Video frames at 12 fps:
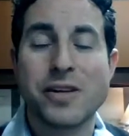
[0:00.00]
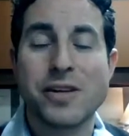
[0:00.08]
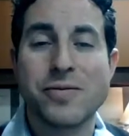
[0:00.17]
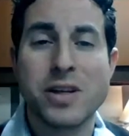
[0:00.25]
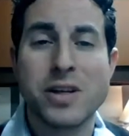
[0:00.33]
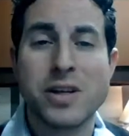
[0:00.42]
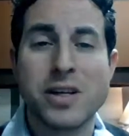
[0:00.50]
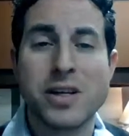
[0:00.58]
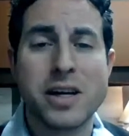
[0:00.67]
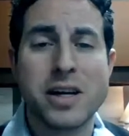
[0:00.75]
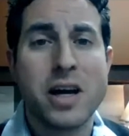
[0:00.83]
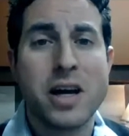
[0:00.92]
for listening,
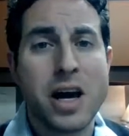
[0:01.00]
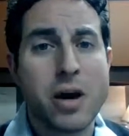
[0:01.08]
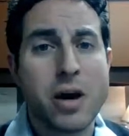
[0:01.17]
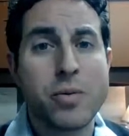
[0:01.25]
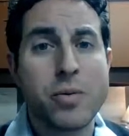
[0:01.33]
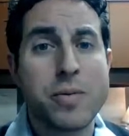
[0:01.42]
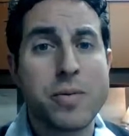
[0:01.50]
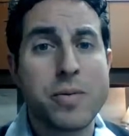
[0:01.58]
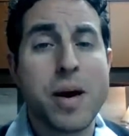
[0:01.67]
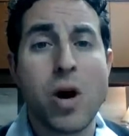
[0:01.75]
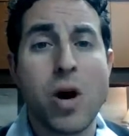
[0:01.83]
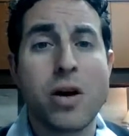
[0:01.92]
and remember
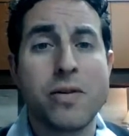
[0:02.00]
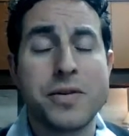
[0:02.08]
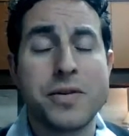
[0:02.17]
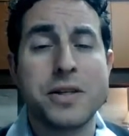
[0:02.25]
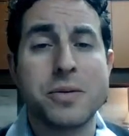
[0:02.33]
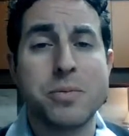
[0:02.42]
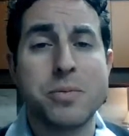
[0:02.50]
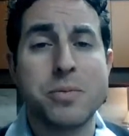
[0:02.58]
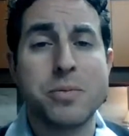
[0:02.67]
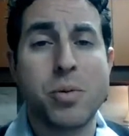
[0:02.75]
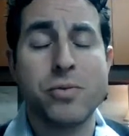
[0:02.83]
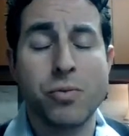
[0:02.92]
all of these important
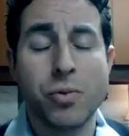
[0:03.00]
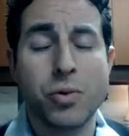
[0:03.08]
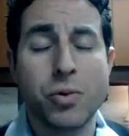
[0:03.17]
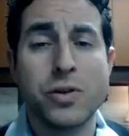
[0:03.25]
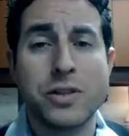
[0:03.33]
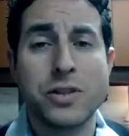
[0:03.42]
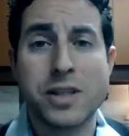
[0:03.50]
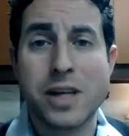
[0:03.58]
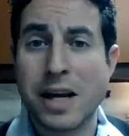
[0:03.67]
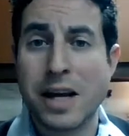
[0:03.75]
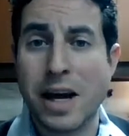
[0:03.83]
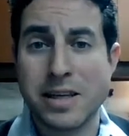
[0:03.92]
rules,
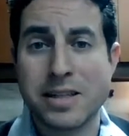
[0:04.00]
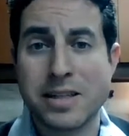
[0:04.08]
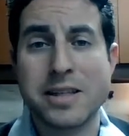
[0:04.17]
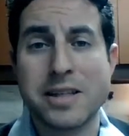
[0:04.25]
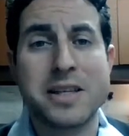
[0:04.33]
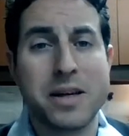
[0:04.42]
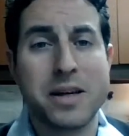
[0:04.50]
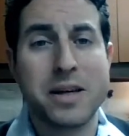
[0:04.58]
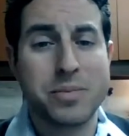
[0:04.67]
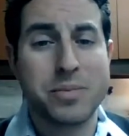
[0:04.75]
guidelines, and tips.